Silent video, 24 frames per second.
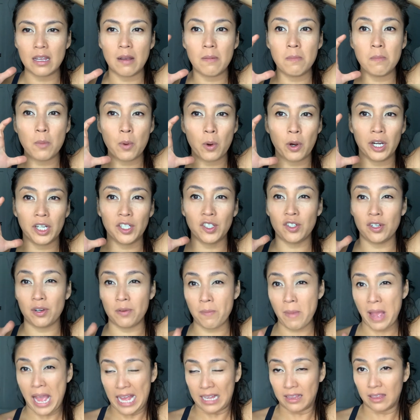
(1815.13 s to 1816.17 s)
a more
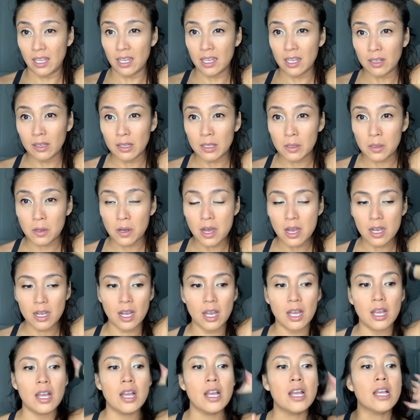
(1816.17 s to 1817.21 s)
dramatic
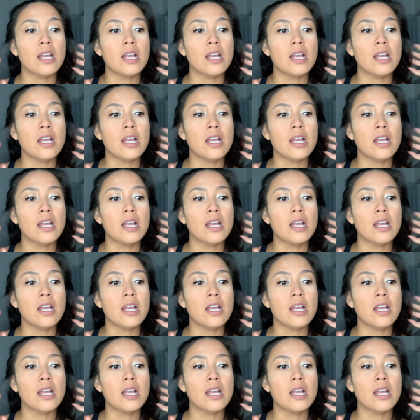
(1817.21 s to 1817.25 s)
look,